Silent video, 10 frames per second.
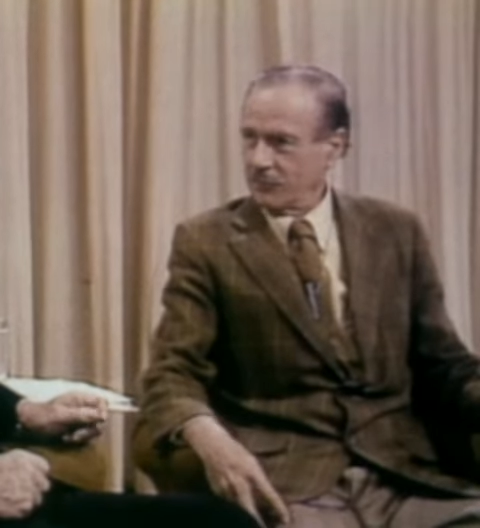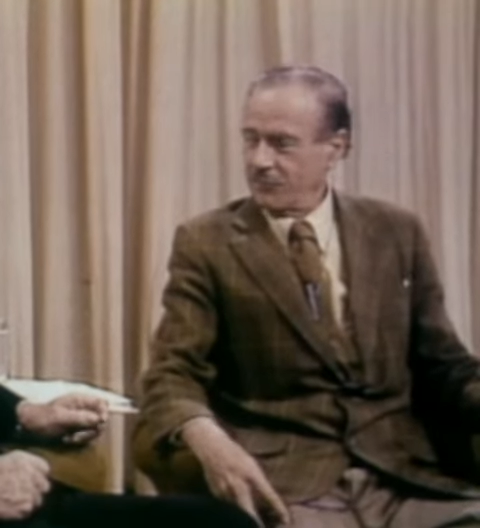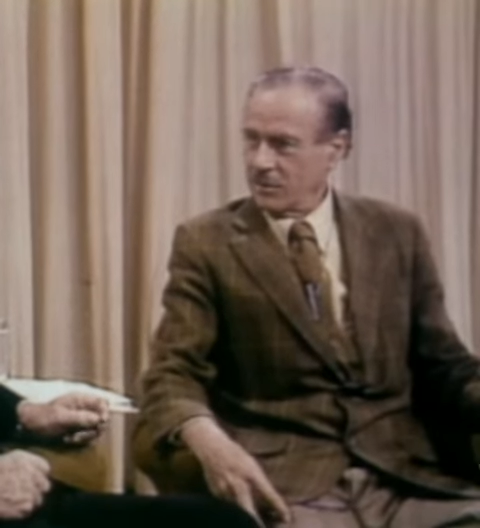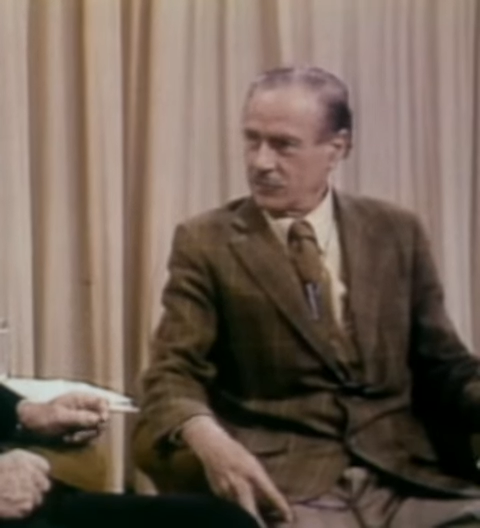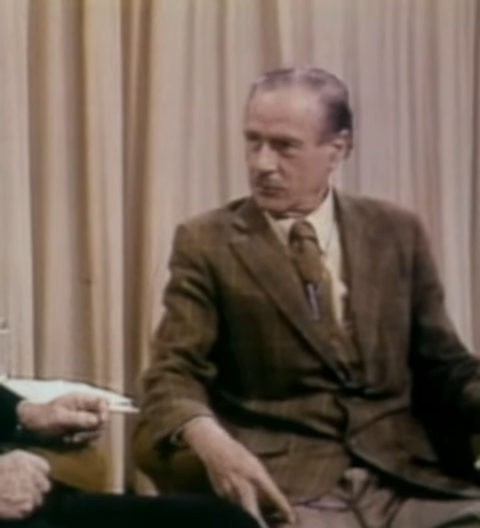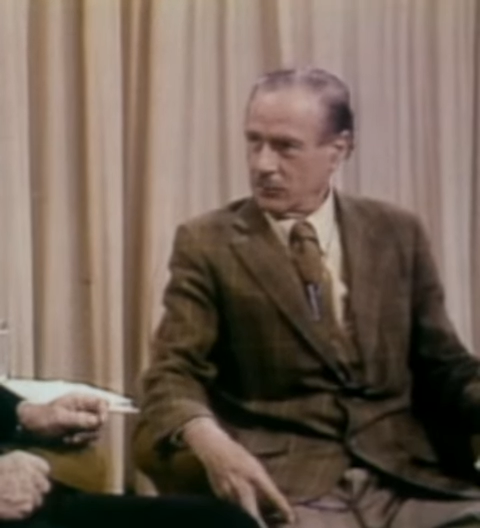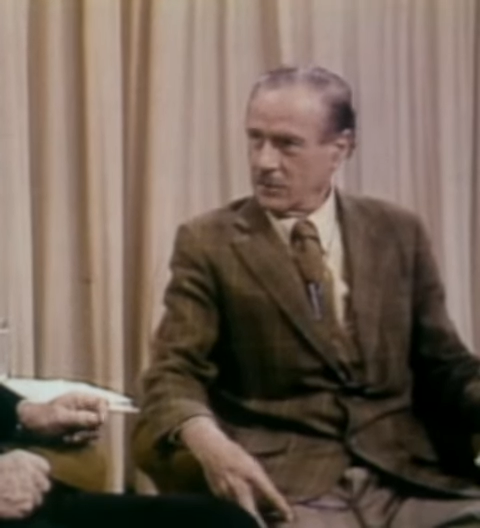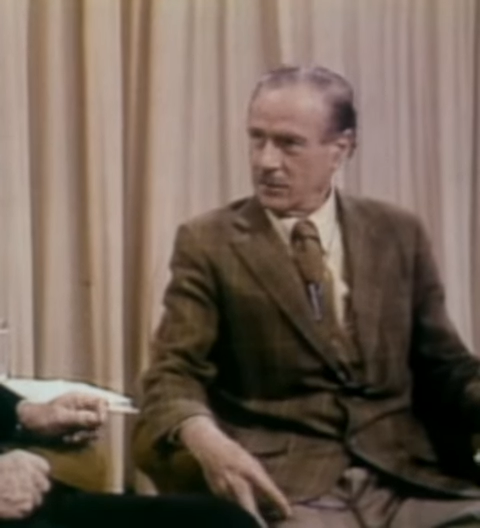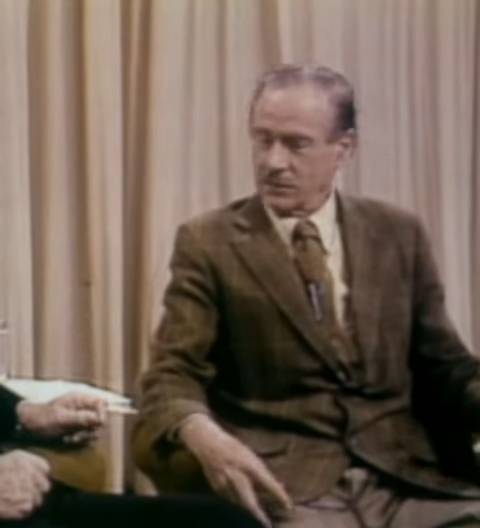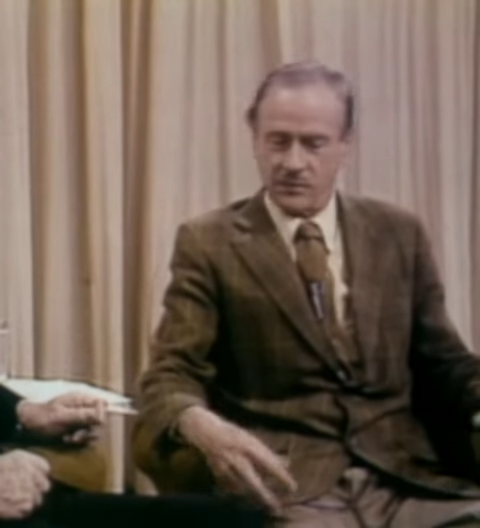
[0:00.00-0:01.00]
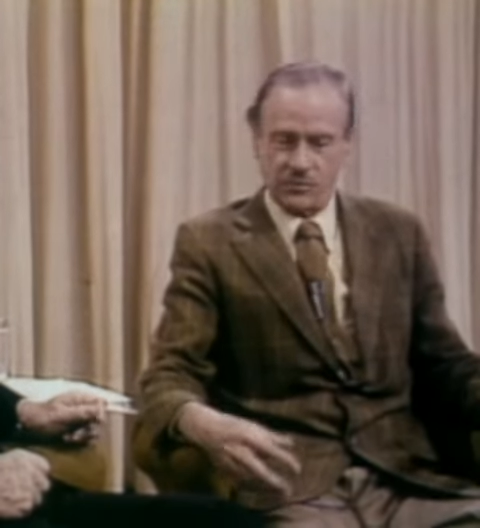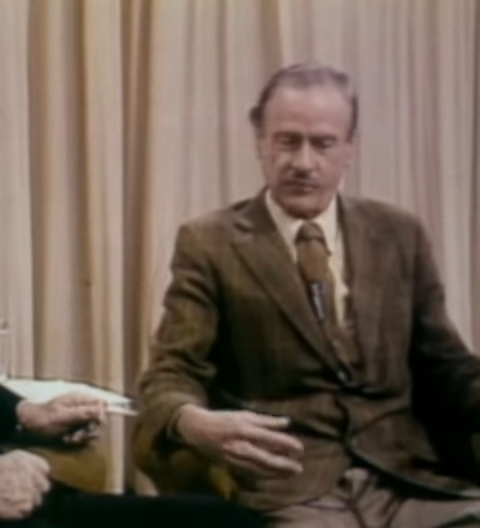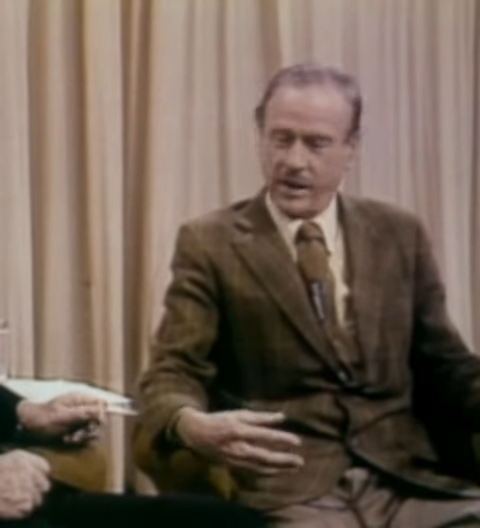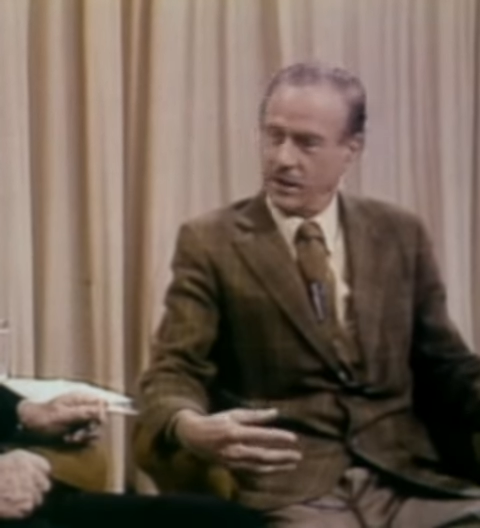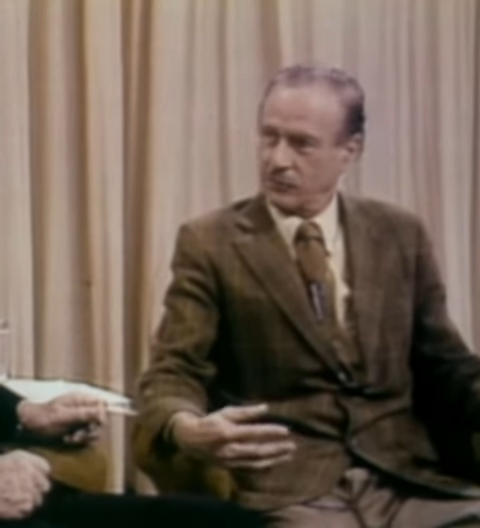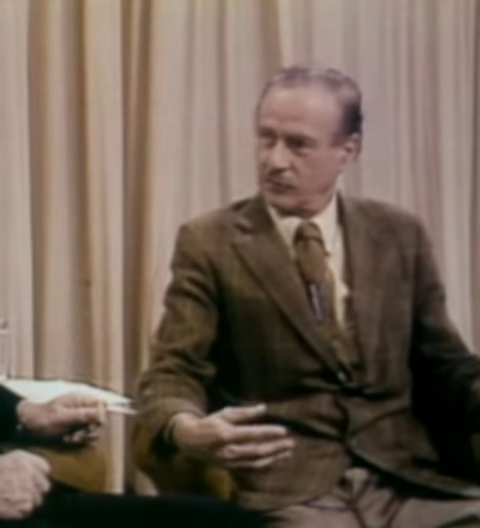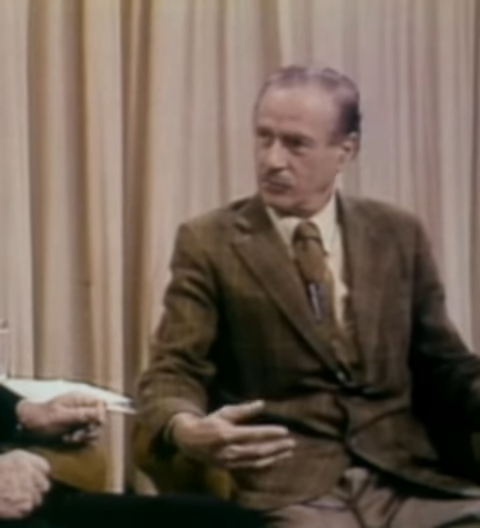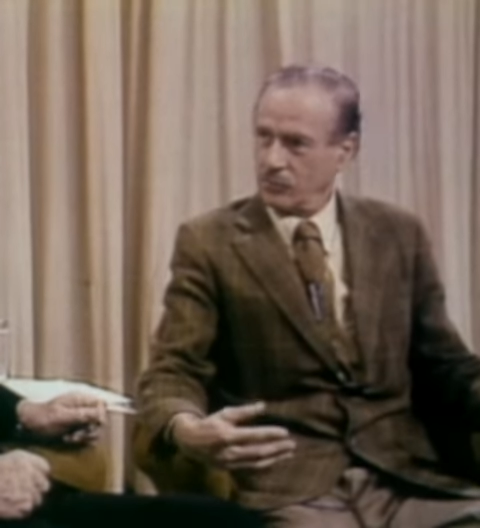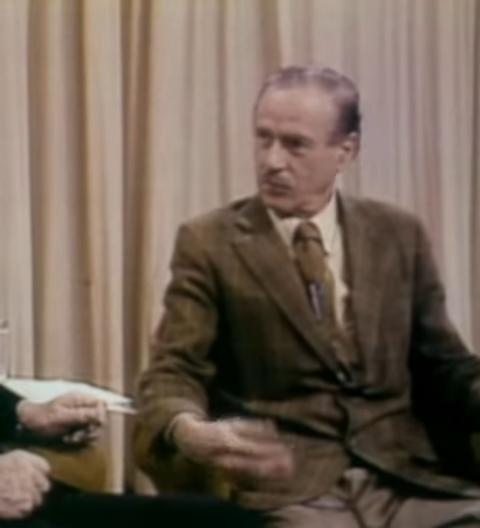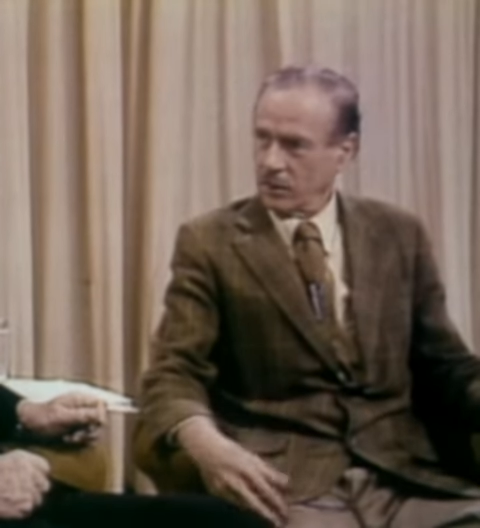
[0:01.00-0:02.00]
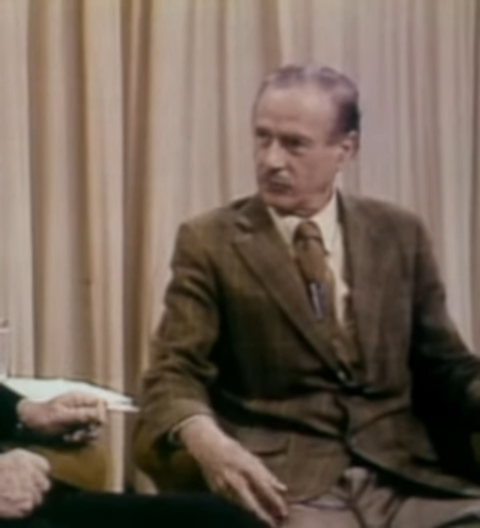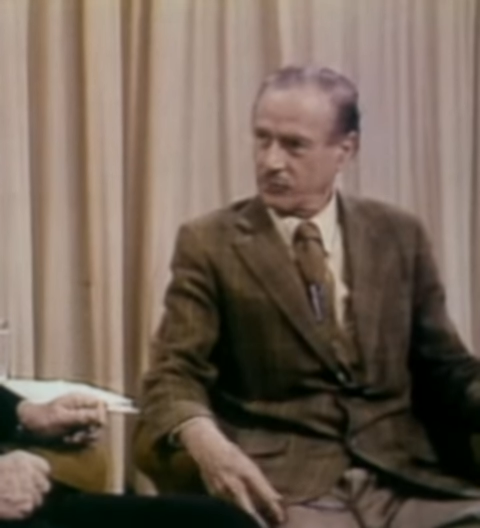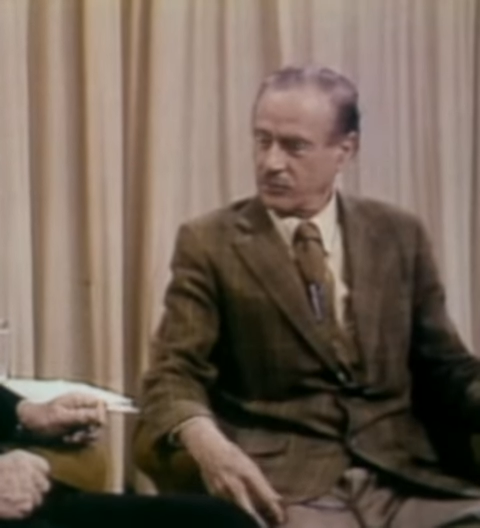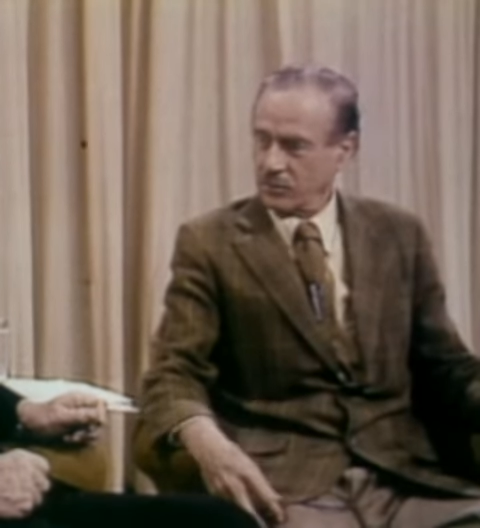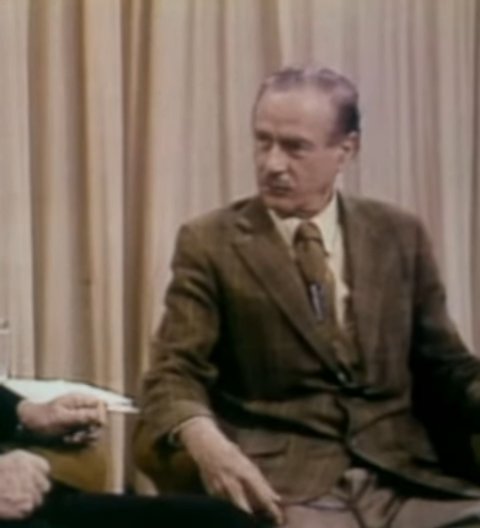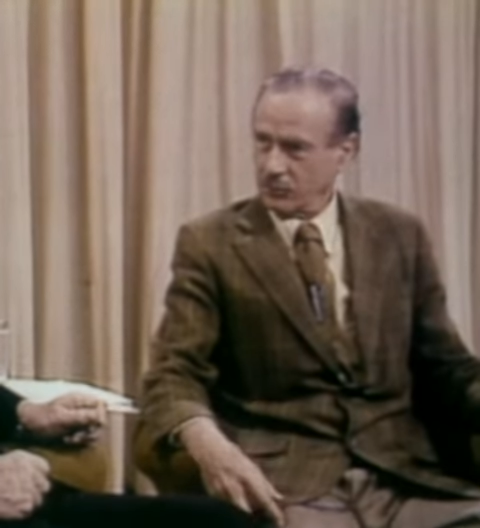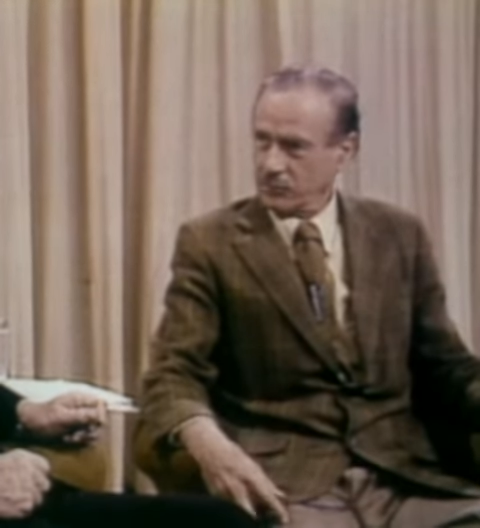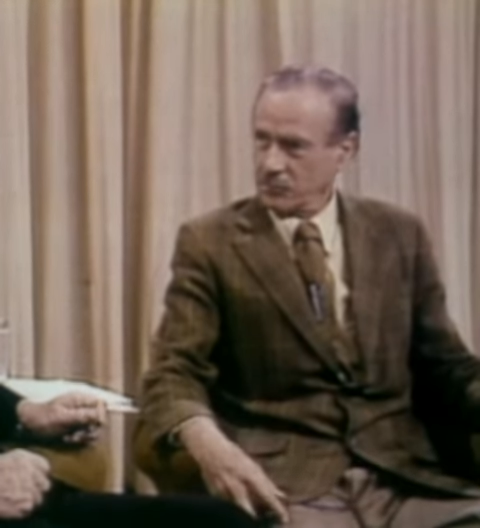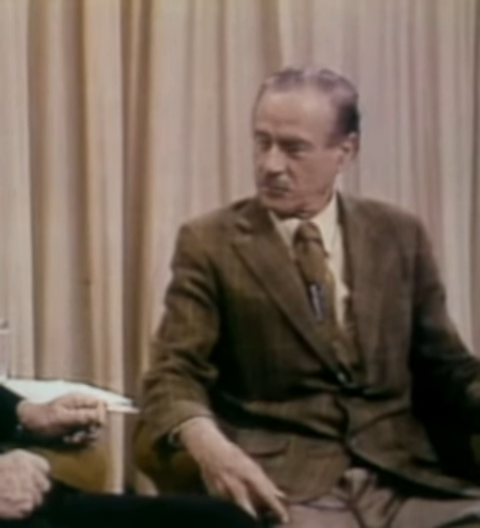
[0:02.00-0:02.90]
figure in this vast new ground of service.